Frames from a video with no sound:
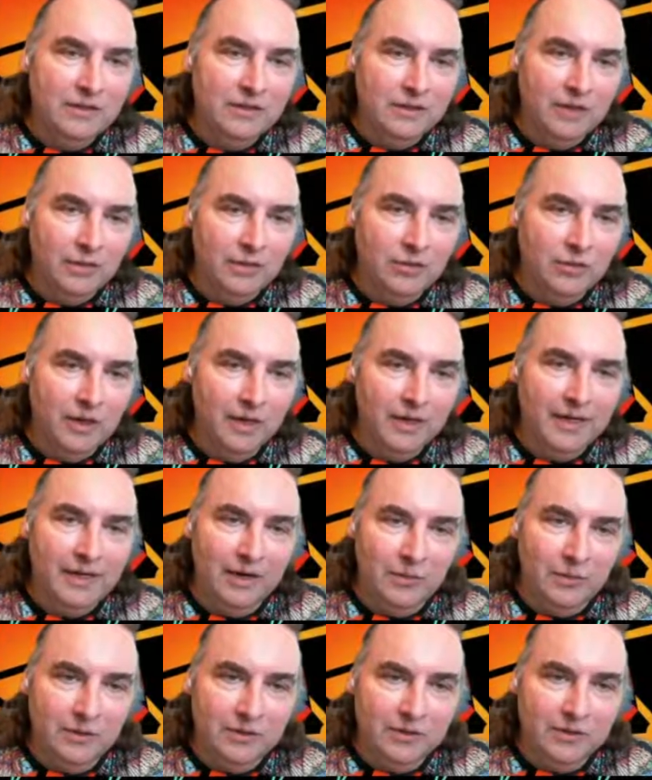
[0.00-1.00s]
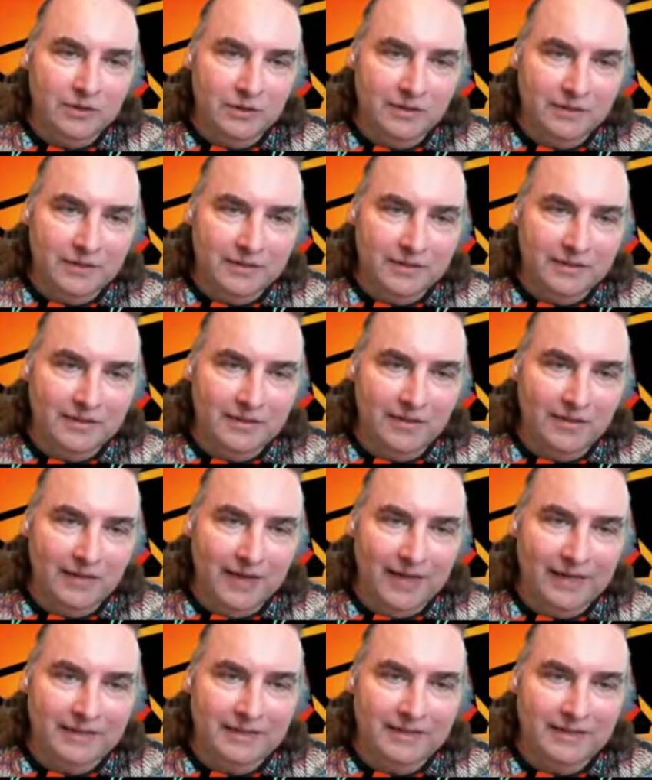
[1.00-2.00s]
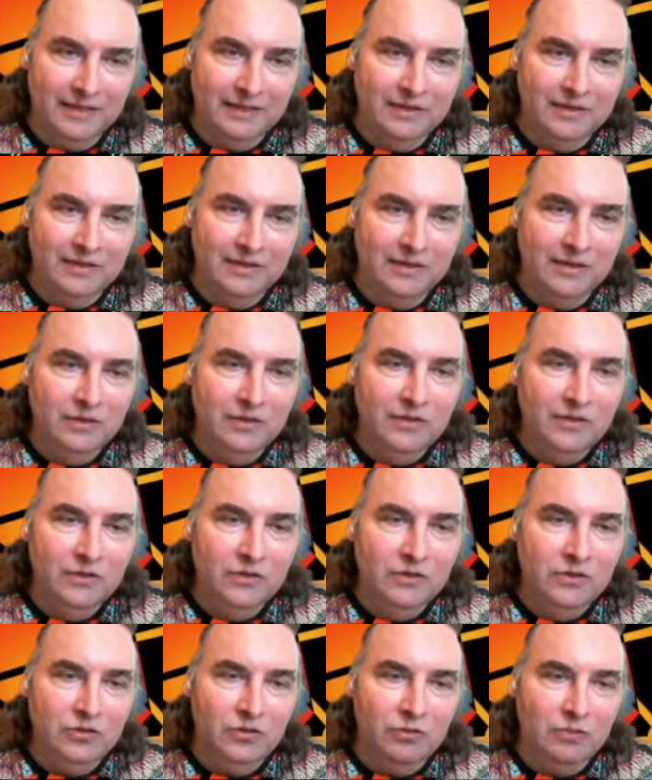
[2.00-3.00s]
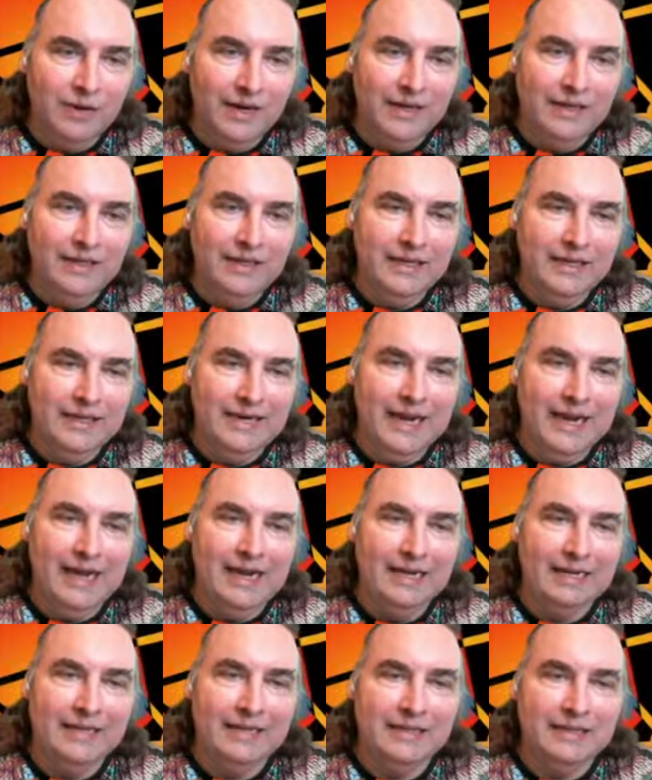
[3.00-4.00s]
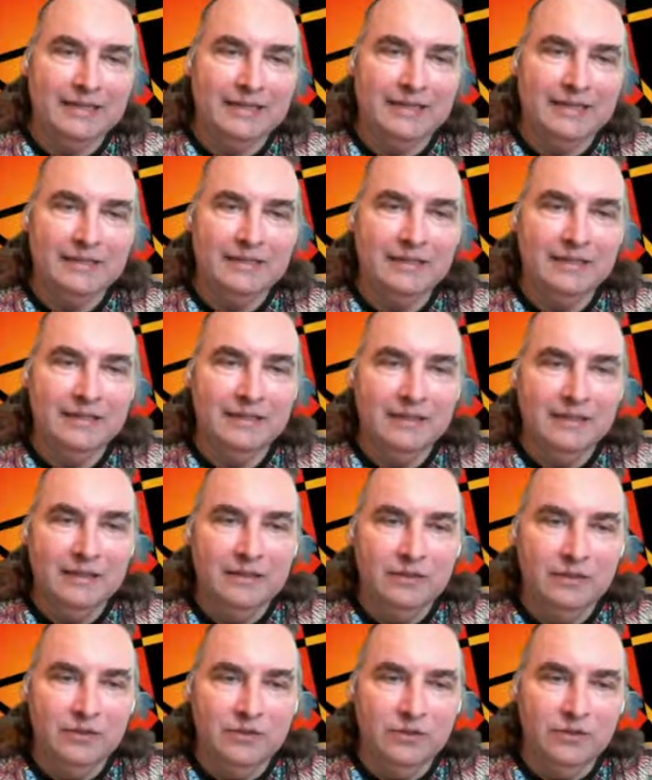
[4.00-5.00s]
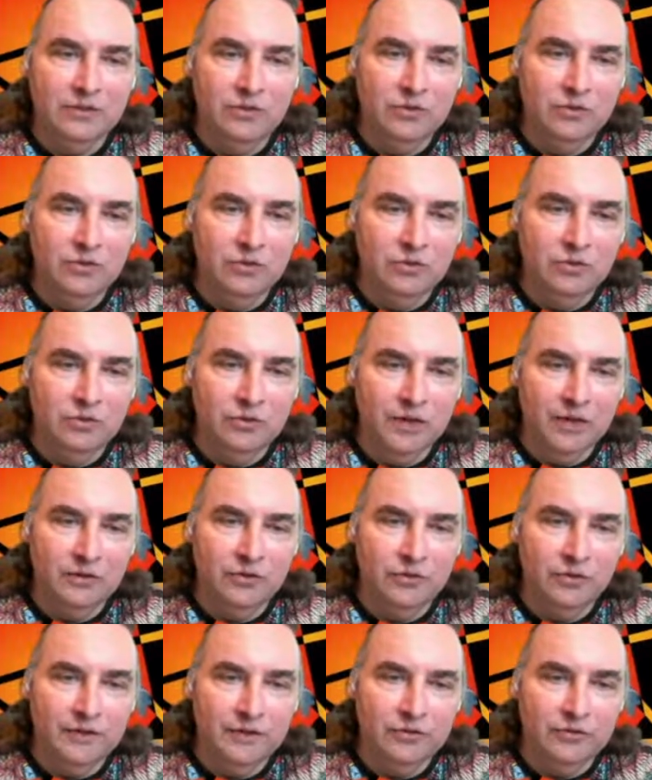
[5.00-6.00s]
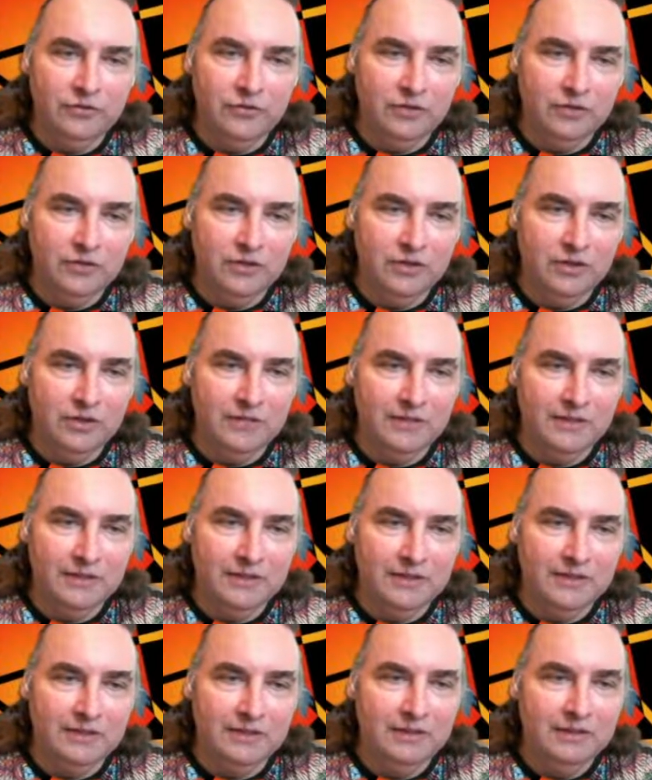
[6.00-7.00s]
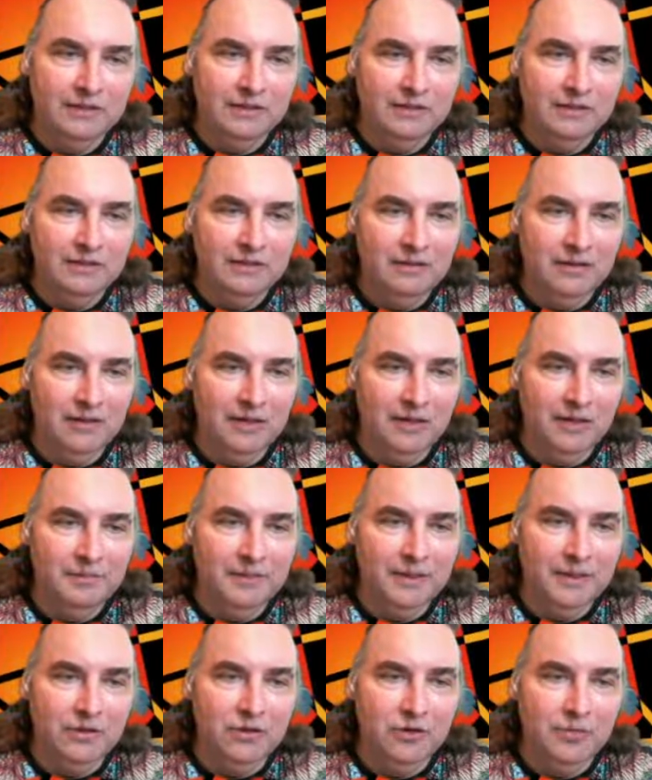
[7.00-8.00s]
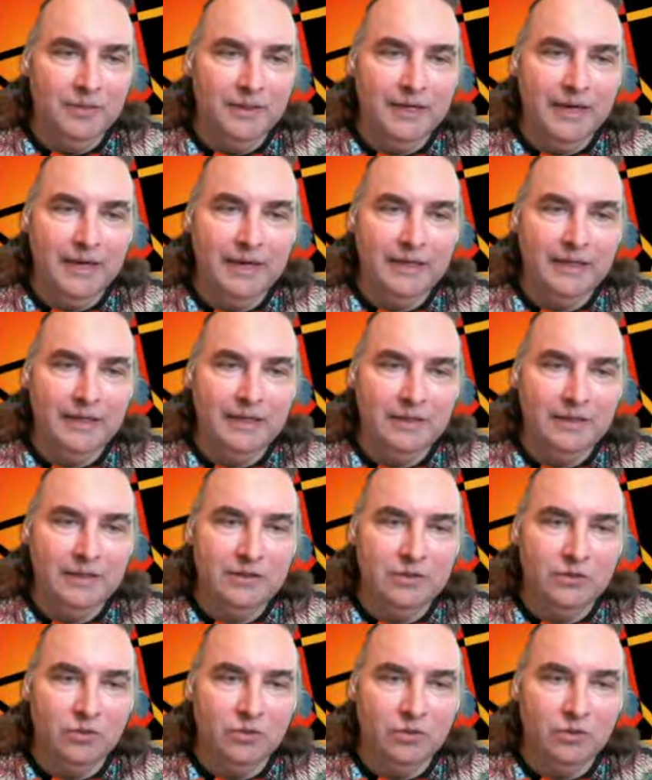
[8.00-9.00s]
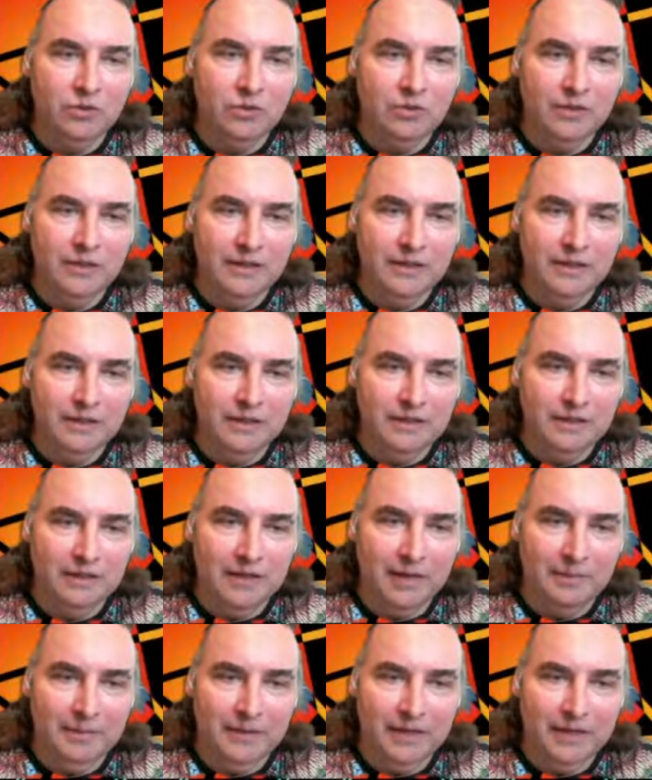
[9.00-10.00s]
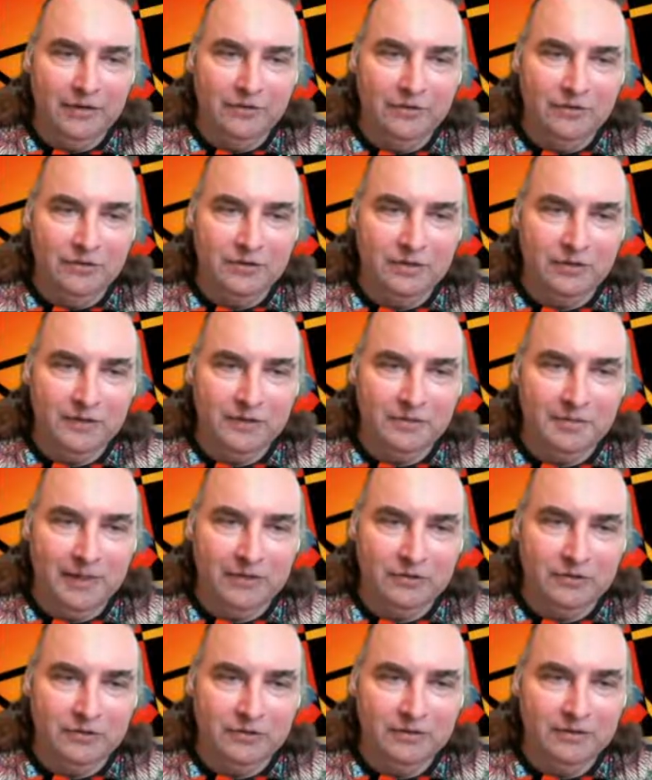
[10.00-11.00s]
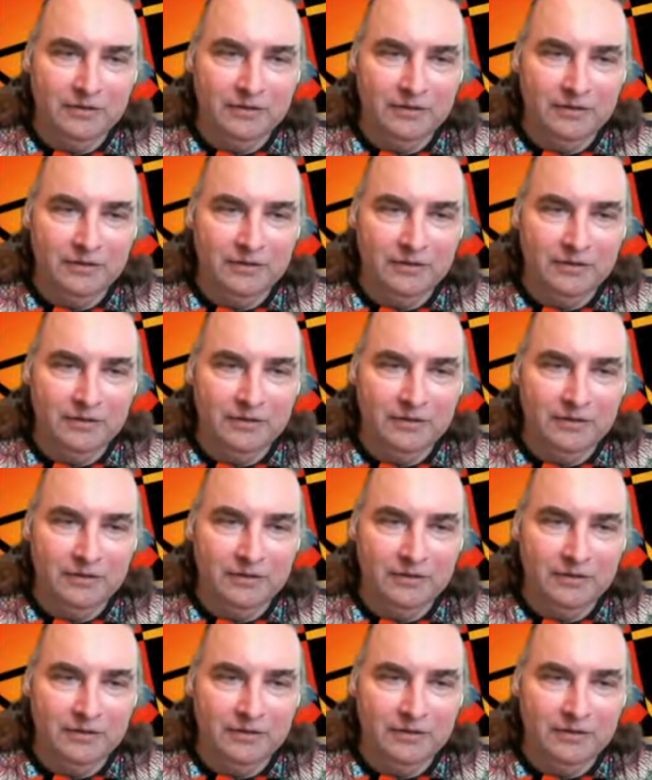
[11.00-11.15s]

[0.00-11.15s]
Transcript: So a network service is in that sense directly analogous to a traditional service in Kubernetes or in application service mesh.